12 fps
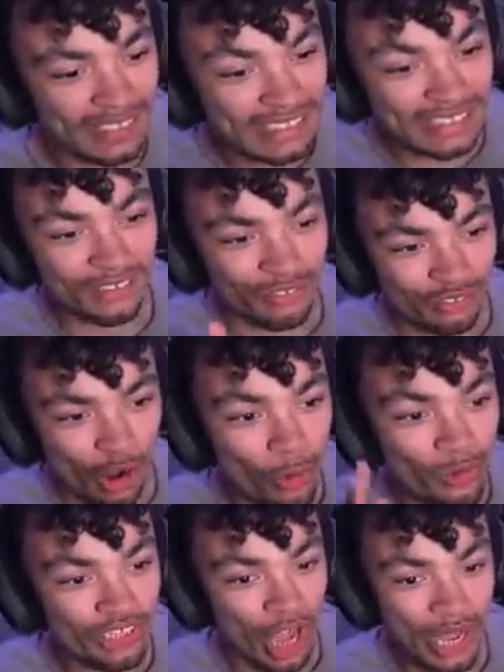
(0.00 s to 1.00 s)
This is the
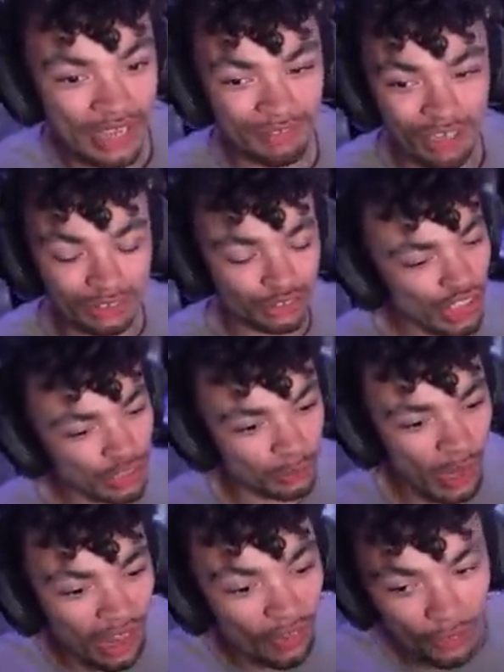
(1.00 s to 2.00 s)
road going version as
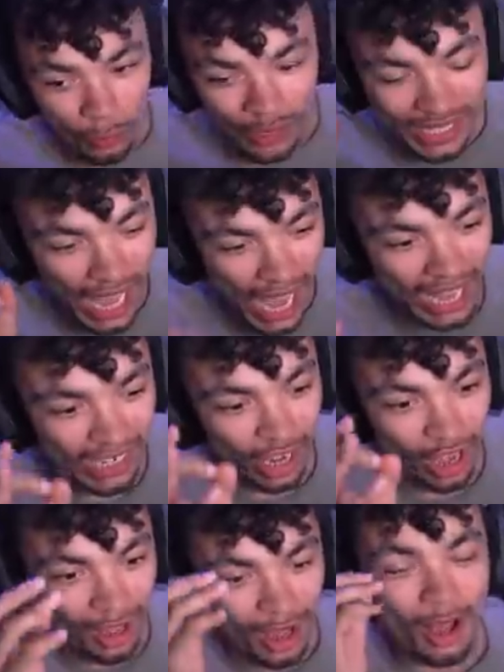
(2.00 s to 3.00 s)
well that we can
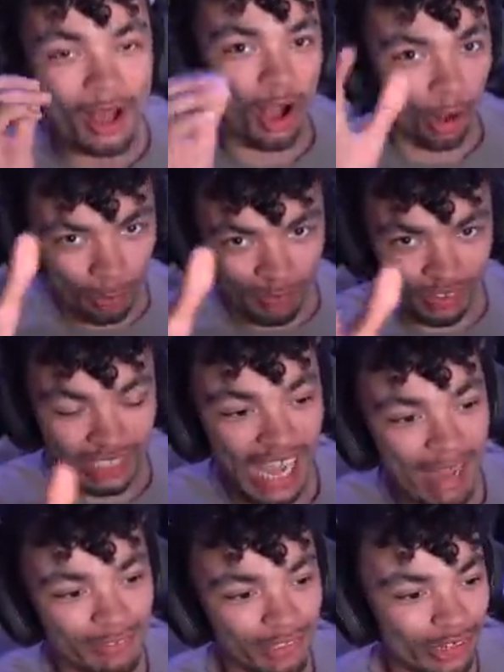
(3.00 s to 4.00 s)
hopefully
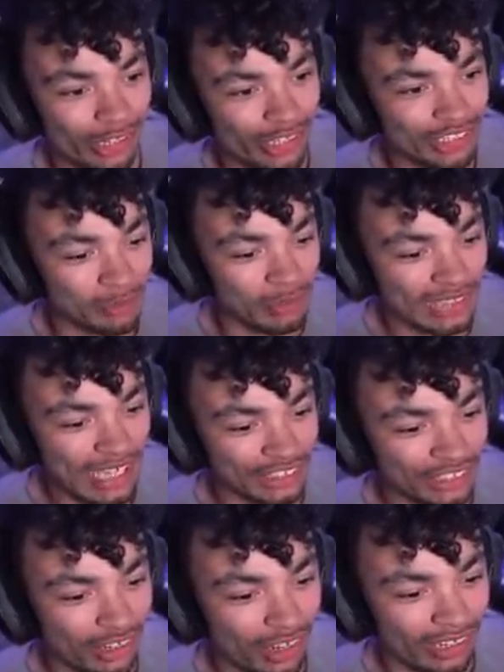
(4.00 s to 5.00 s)
have a lot of
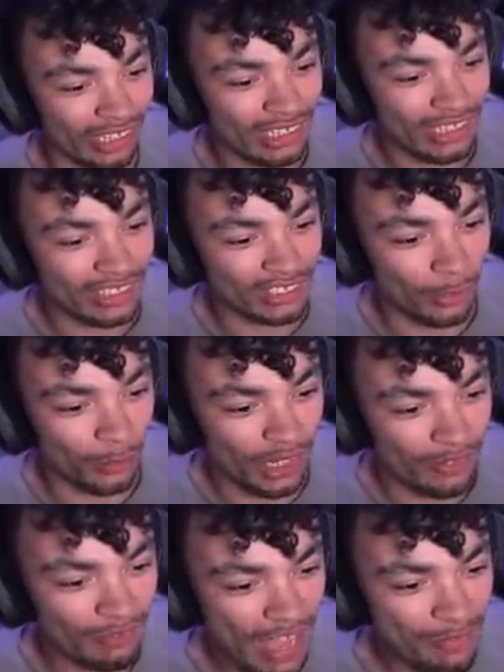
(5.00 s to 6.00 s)
customization on. So we're going
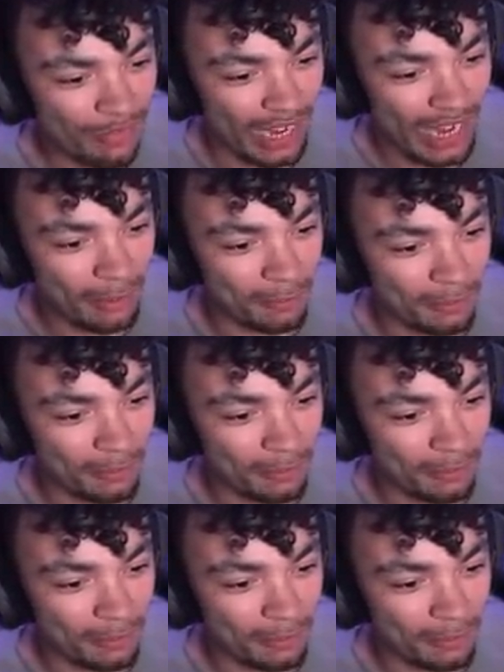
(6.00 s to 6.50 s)
to favorite it